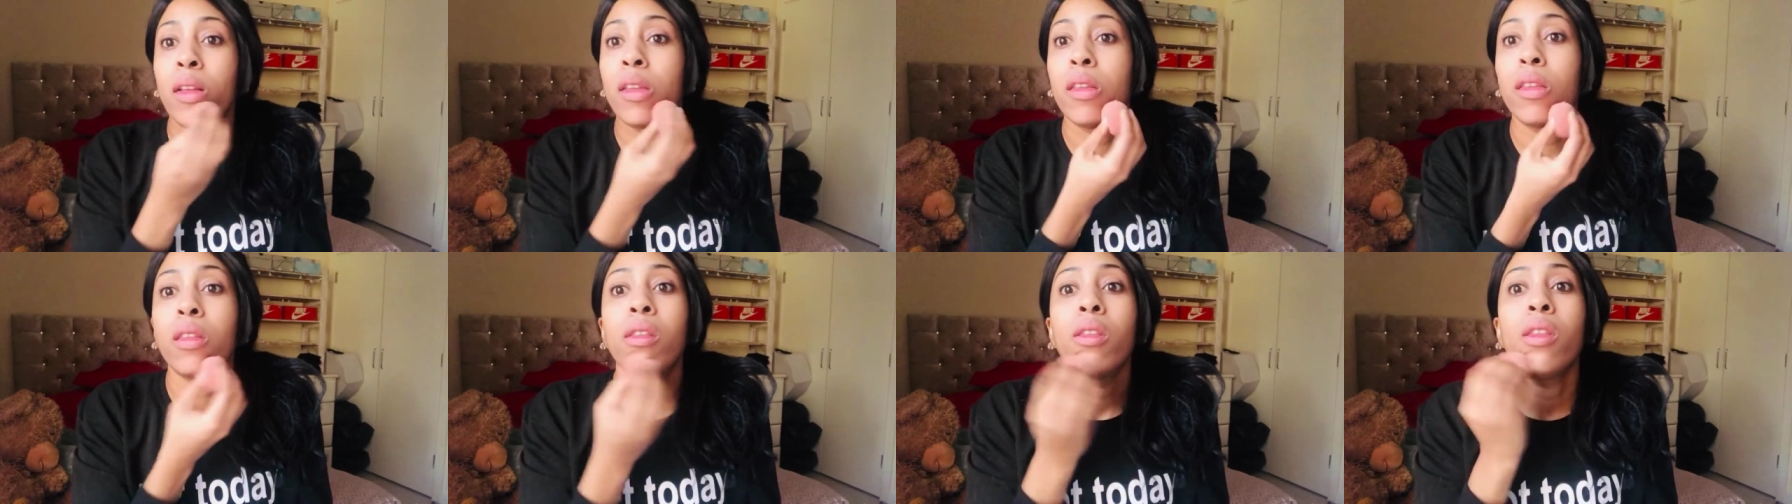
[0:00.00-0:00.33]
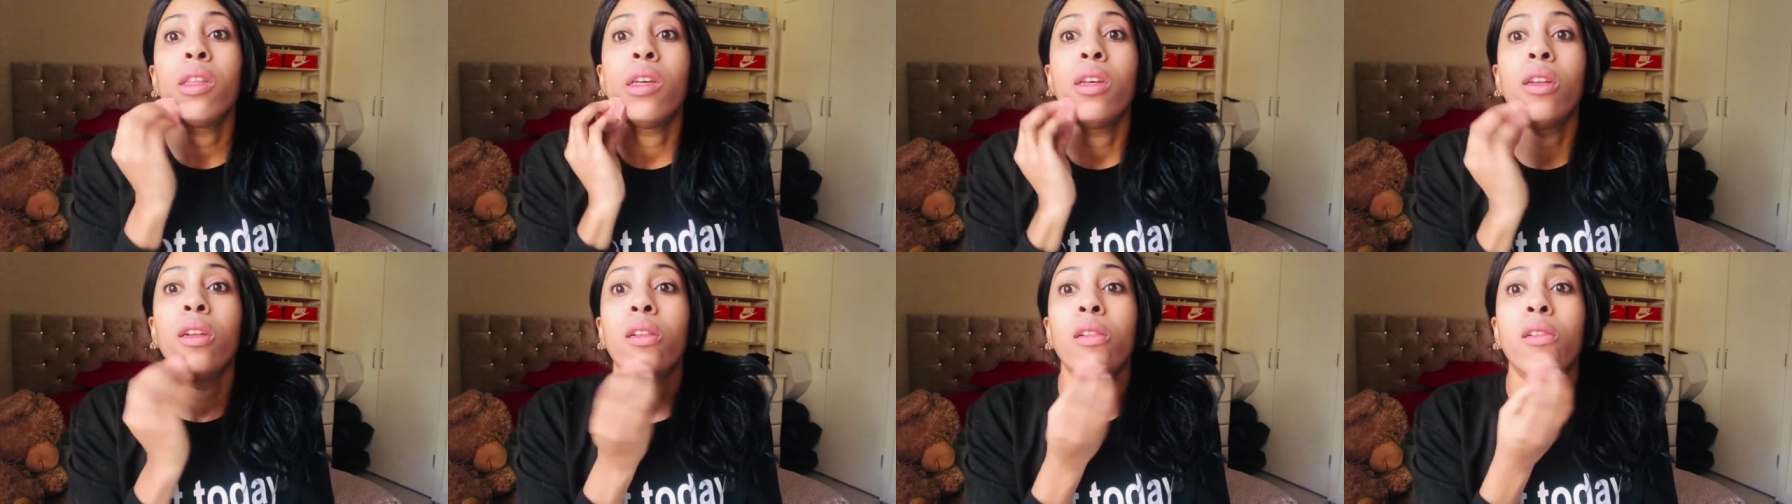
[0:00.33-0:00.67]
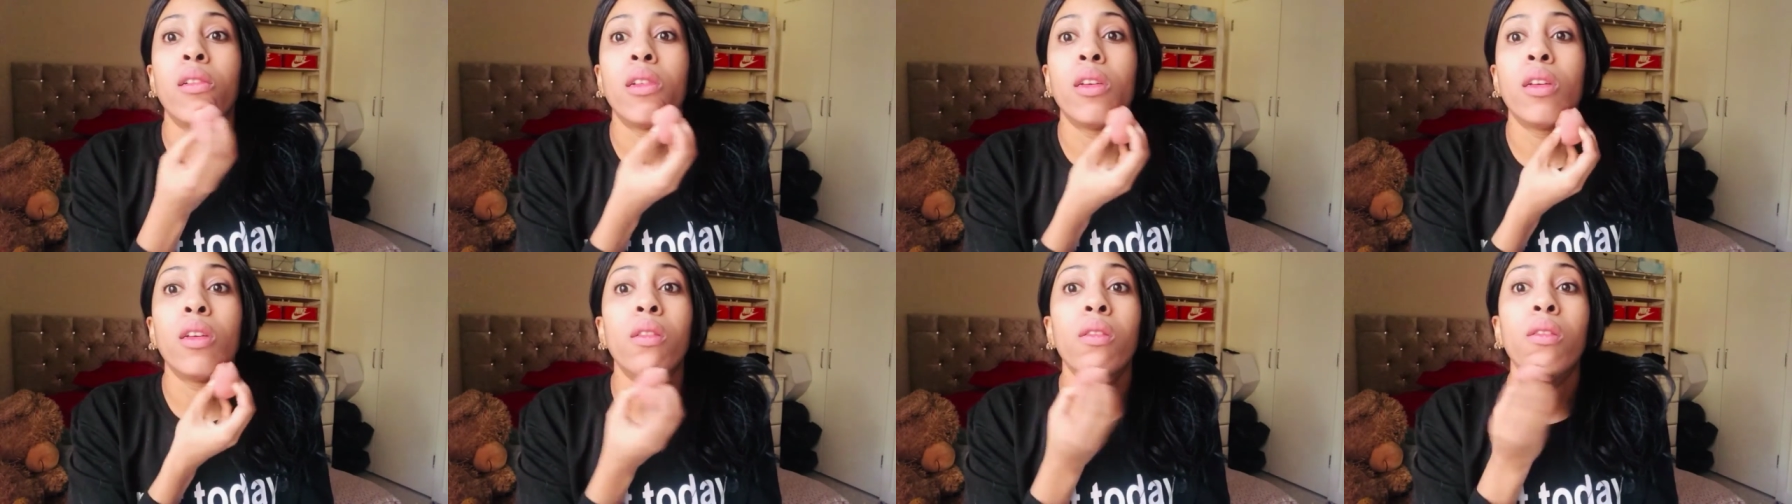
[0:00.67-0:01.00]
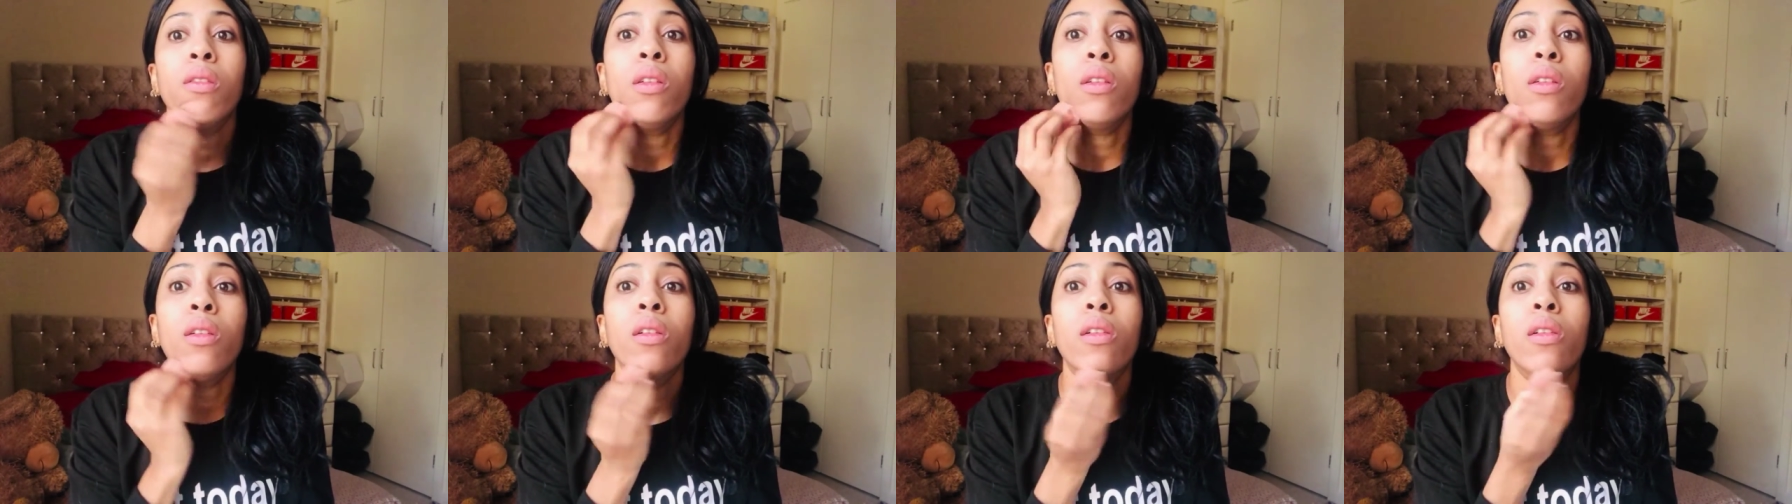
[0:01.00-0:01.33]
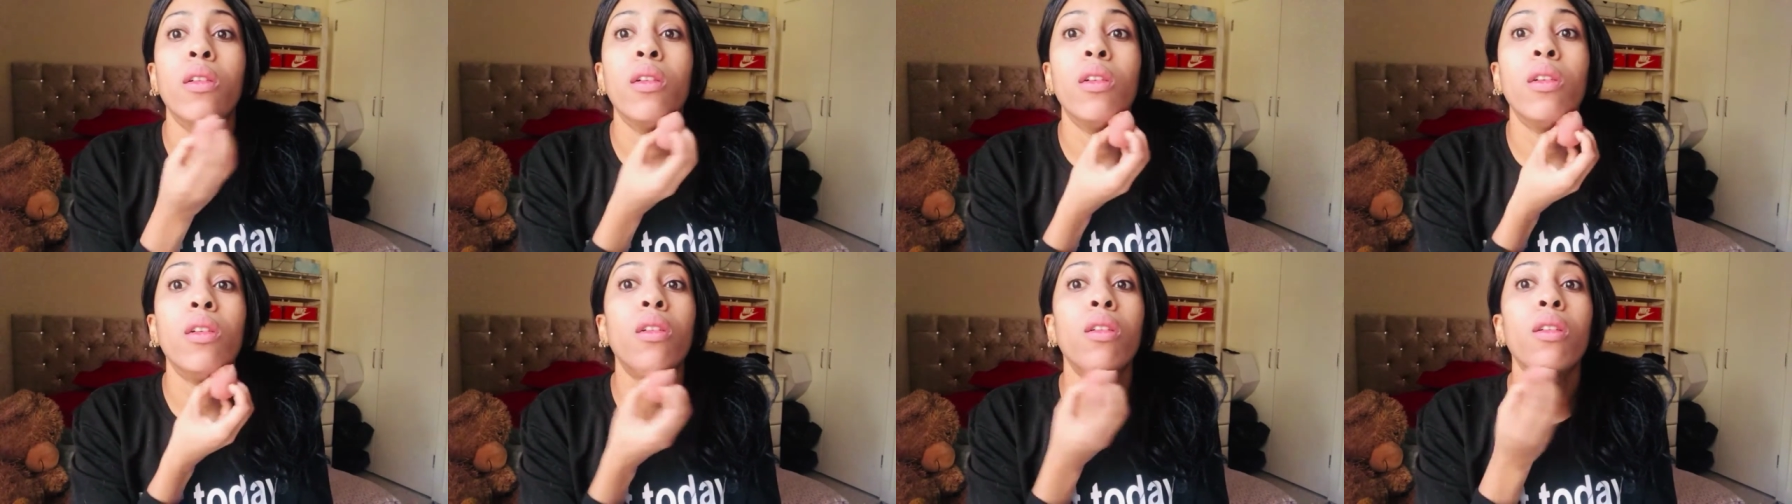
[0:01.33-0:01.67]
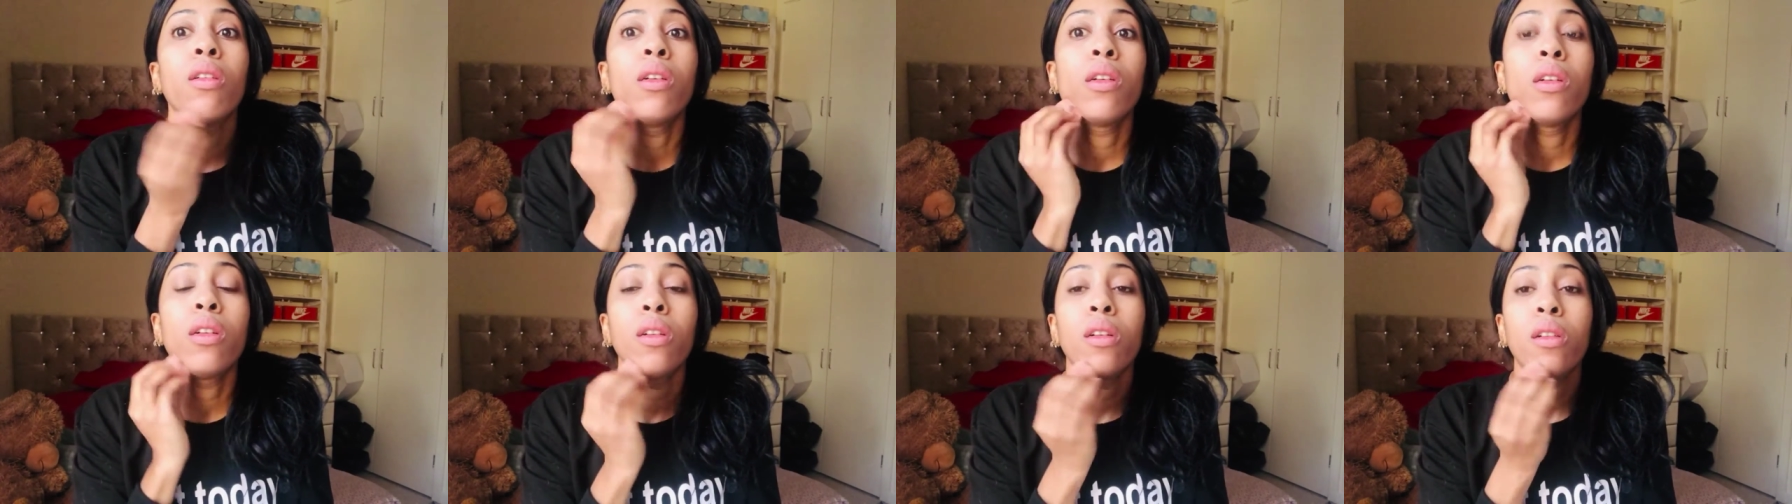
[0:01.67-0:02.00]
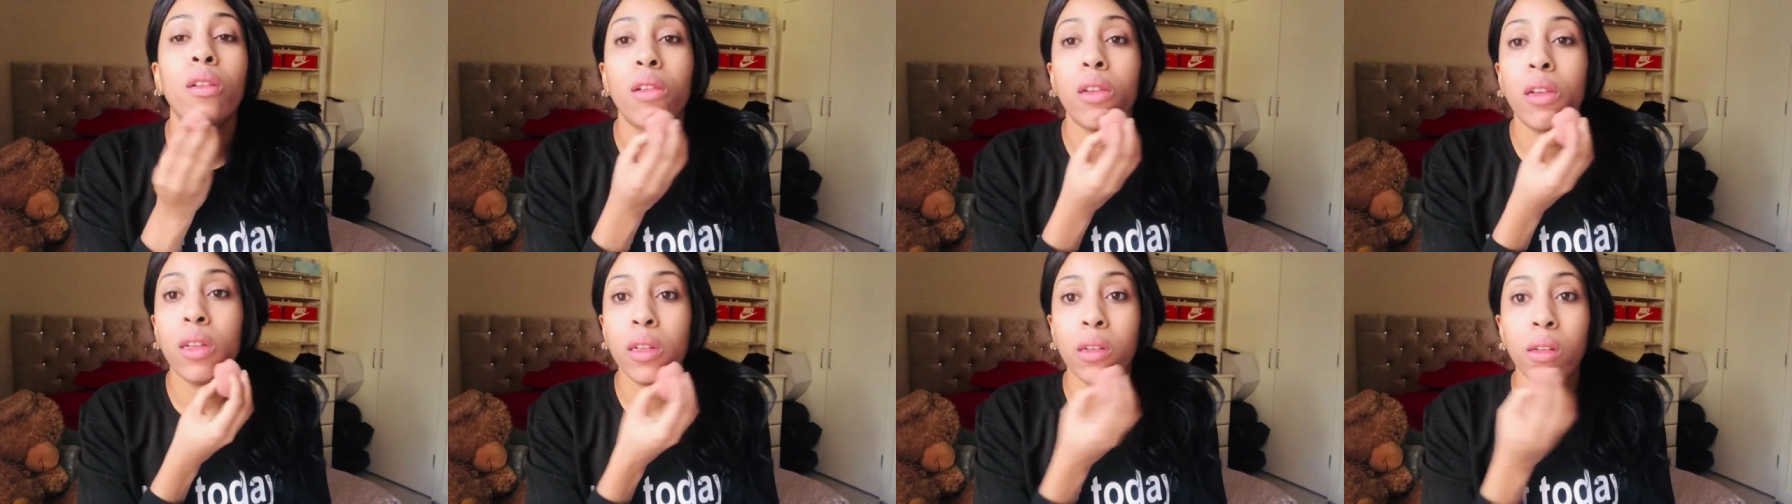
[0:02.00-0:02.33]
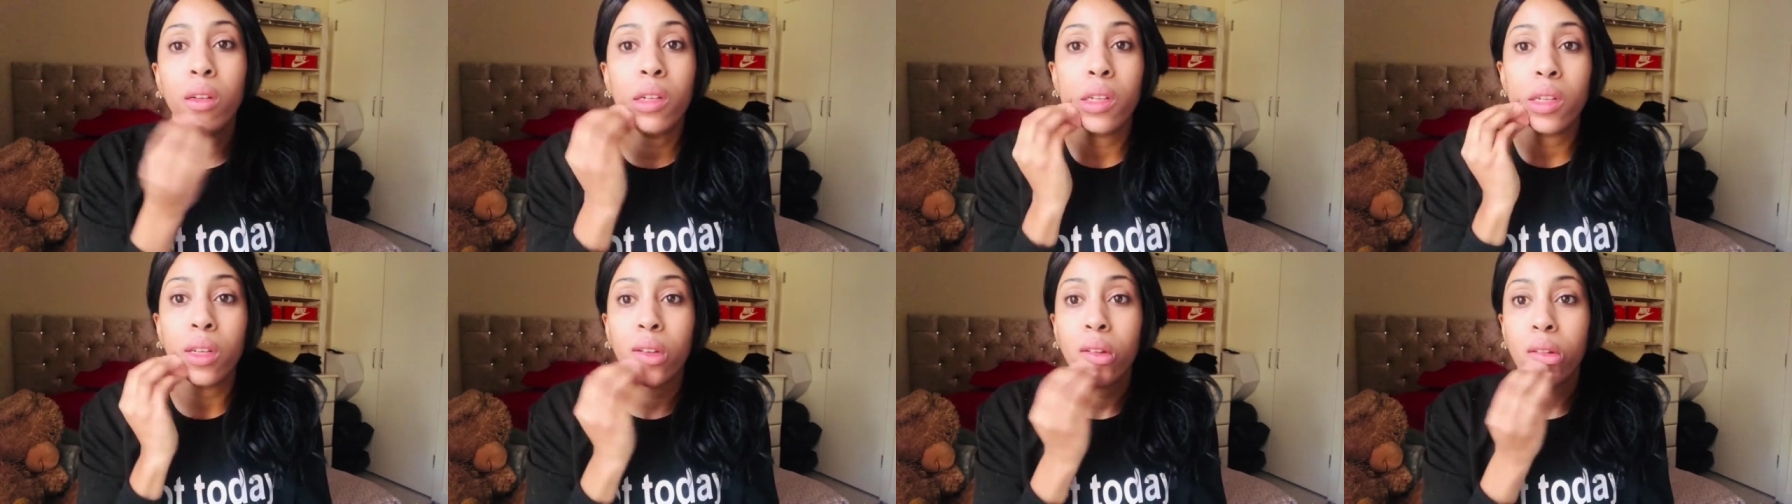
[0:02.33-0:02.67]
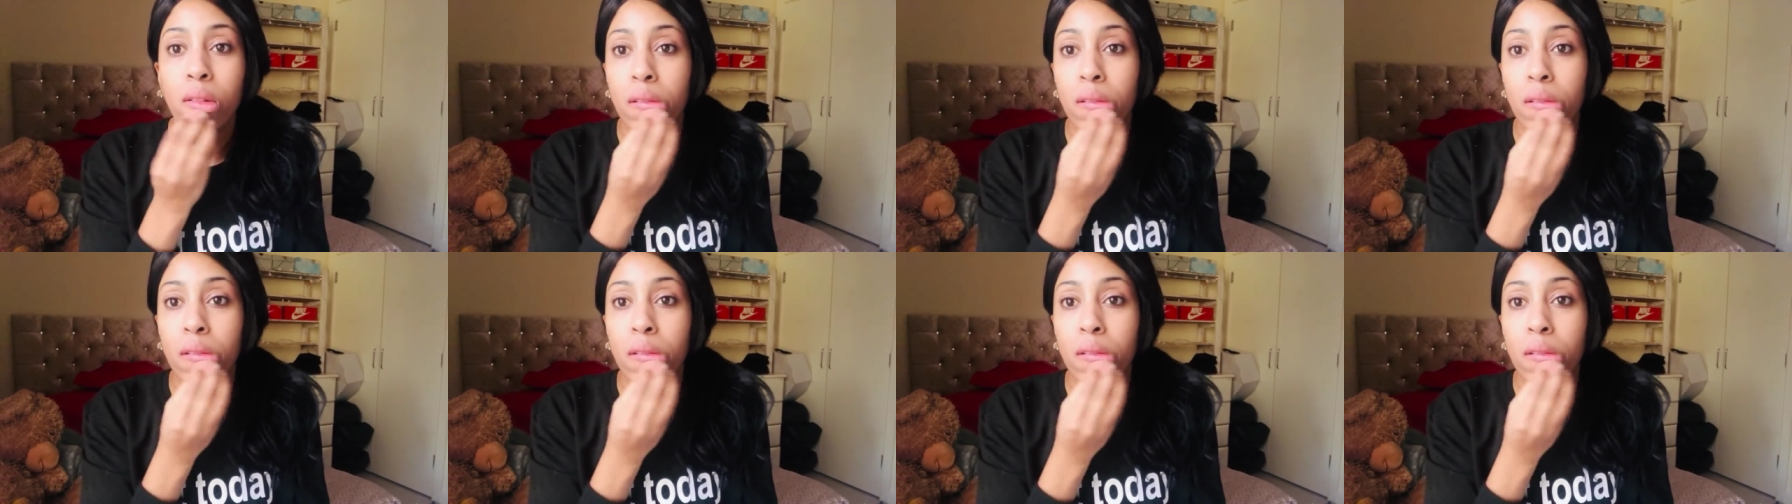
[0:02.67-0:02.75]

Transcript: and then under